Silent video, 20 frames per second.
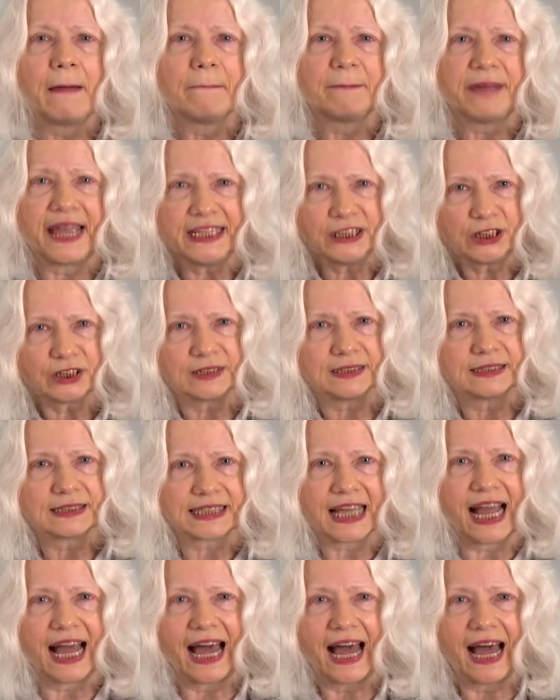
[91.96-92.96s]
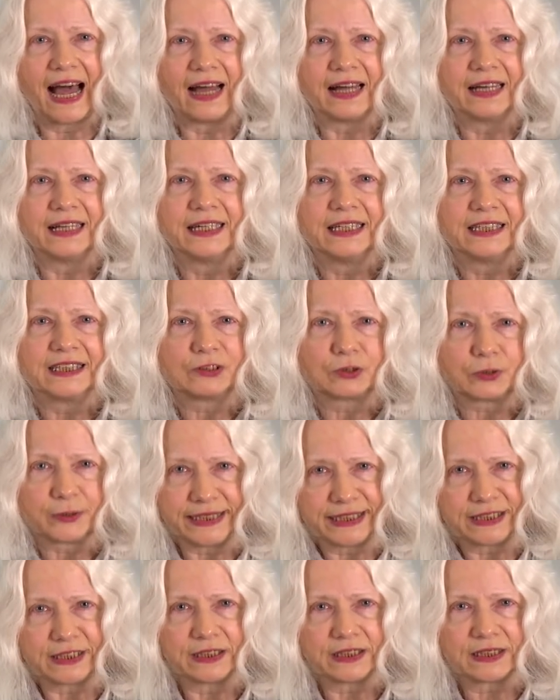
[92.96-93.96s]
Patients are
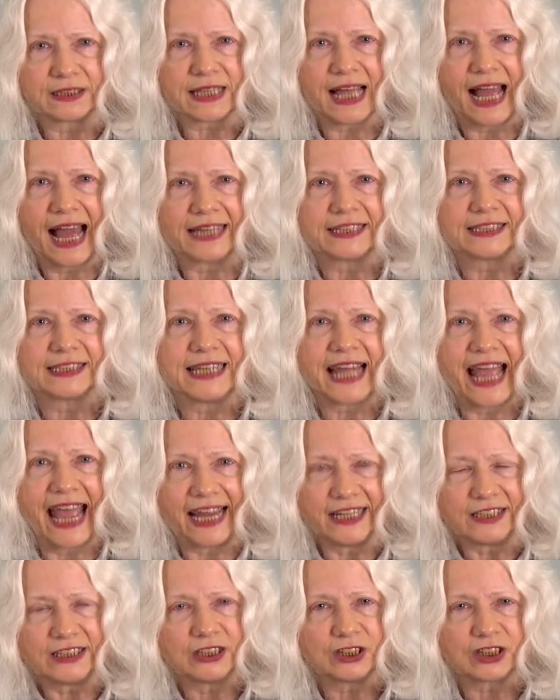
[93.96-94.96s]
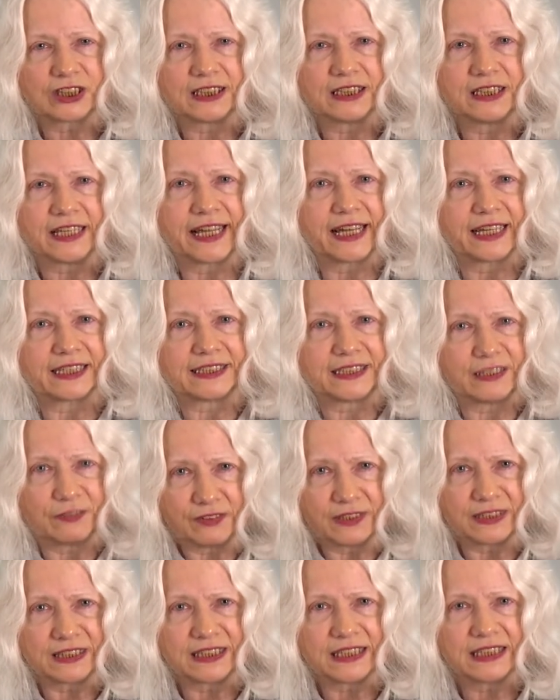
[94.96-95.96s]
treated until antigen
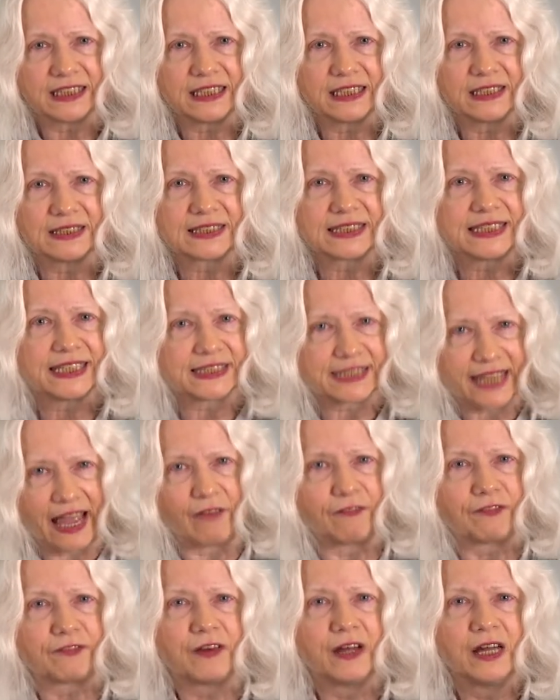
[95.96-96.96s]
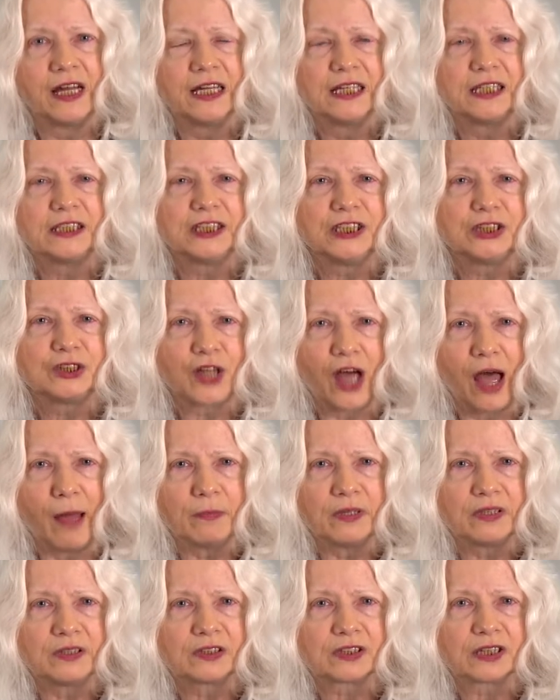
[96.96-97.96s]
negativity in CSF,
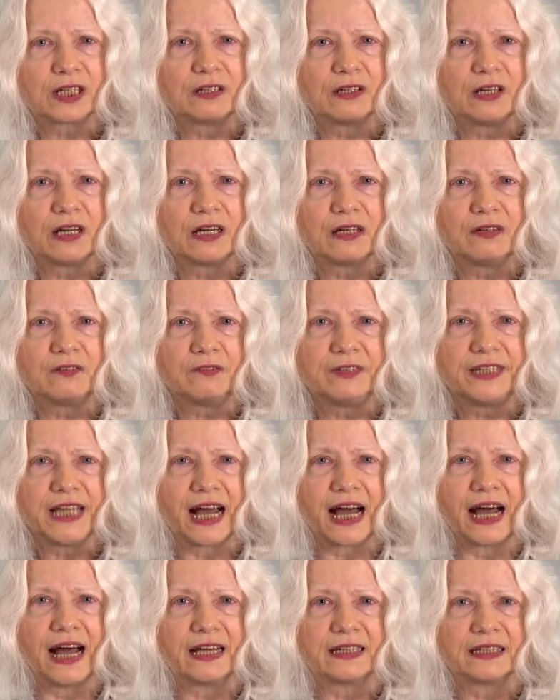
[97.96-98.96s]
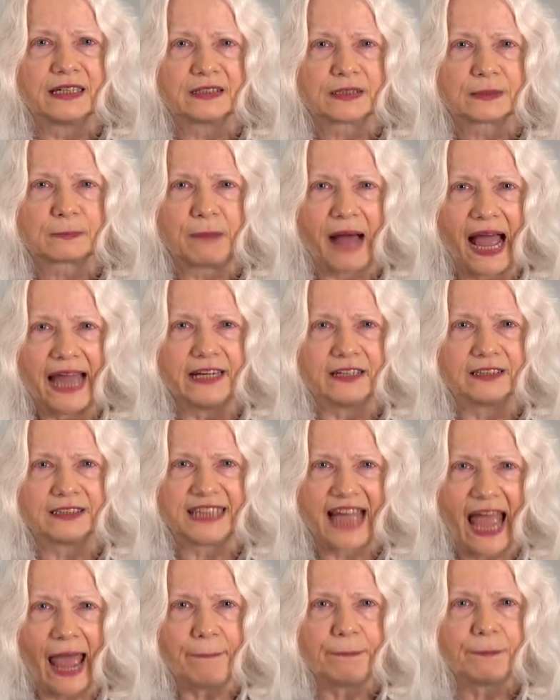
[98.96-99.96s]
determined via spinal
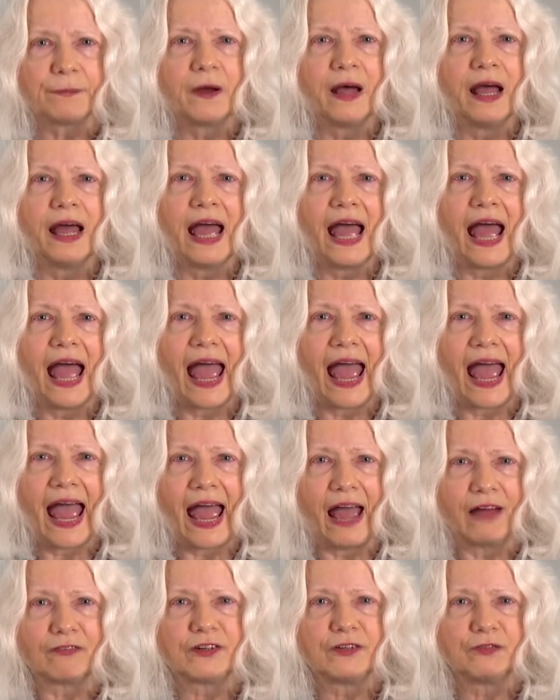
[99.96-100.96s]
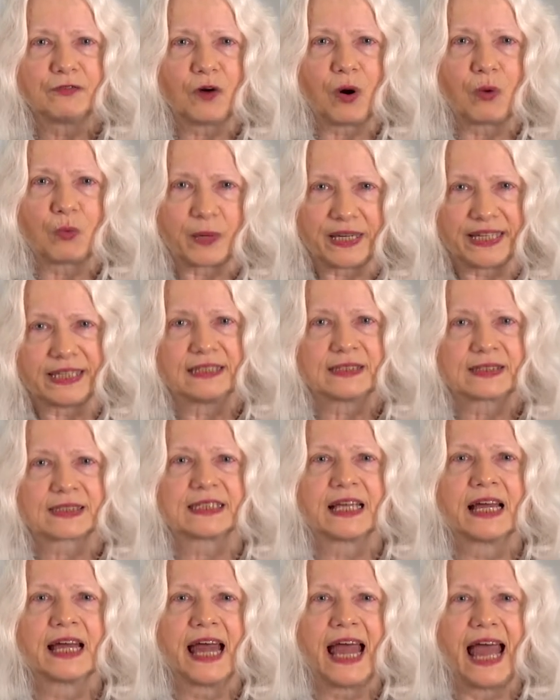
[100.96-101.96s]
tap every 4
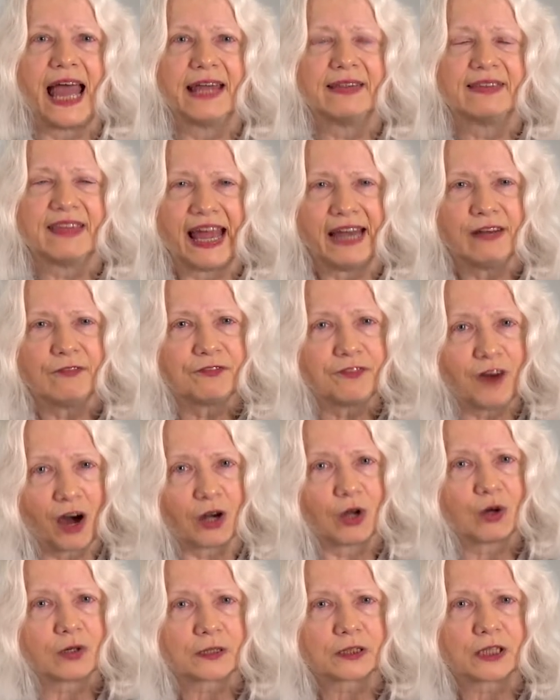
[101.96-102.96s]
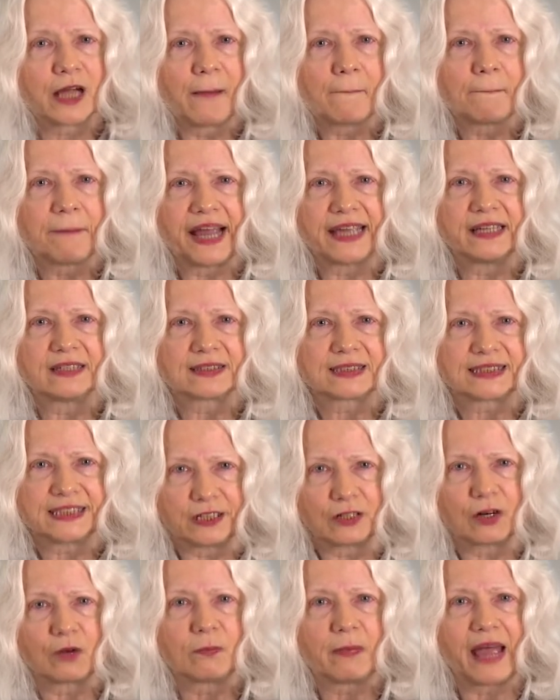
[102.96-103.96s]
weeks, and then followed by a
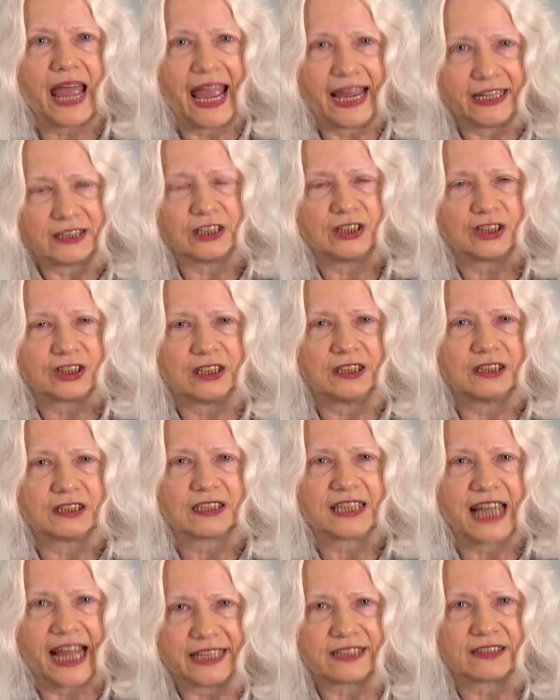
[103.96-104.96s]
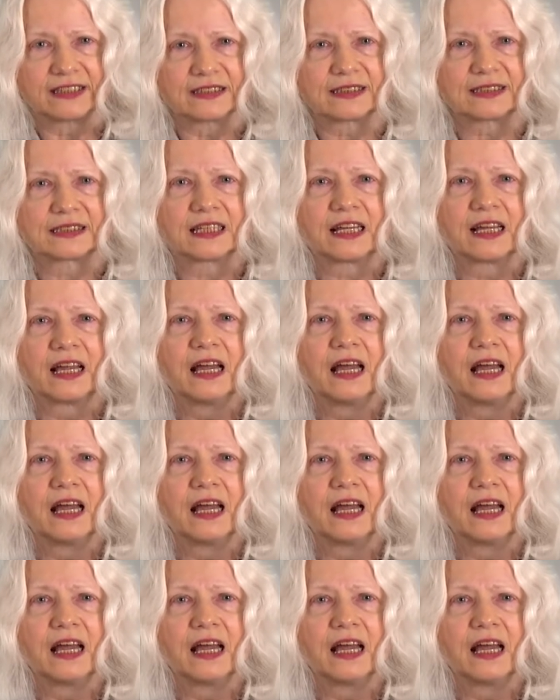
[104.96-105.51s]
serum antigen titers.